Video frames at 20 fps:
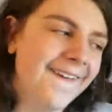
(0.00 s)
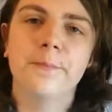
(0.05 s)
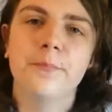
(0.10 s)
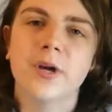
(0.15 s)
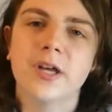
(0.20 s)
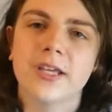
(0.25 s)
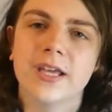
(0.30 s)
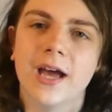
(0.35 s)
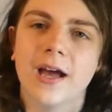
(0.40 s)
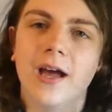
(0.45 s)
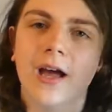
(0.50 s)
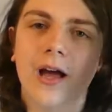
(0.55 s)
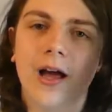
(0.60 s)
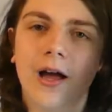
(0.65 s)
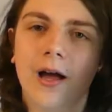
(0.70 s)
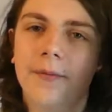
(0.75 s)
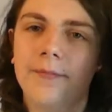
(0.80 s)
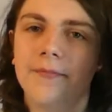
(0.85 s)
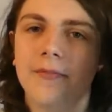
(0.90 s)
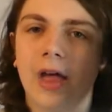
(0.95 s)
But yeah,
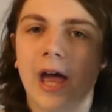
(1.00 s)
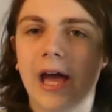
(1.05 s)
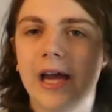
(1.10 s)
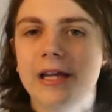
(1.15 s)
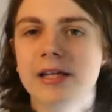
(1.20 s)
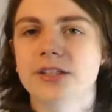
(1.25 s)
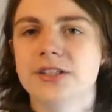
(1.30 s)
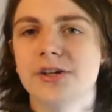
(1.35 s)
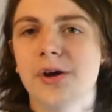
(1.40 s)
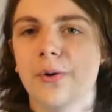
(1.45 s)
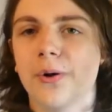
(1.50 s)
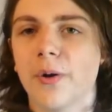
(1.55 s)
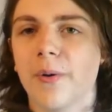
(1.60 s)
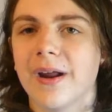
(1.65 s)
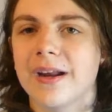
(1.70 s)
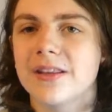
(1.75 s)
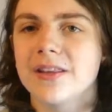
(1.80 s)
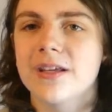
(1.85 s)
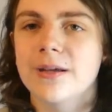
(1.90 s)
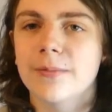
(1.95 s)
I don't know
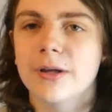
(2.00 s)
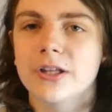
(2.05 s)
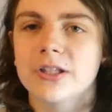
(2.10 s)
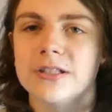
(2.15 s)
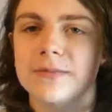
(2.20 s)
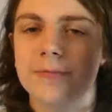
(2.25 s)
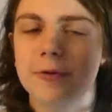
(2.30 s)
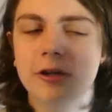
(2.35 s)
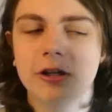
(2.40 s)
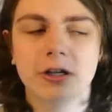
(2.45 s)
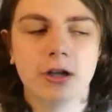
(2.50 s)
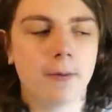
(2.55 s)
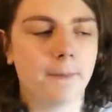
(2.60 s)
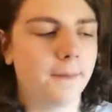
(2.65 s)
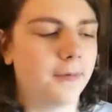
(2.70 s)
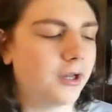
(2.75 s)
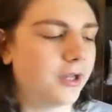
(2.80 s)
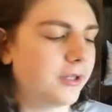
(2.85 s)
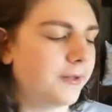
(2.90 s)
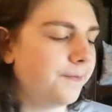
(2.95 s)
anything about this book,
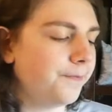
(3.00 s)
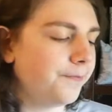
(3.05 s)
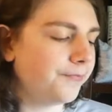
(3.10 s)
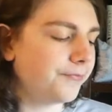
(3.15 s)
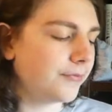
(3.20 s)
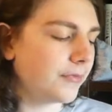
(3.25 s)
but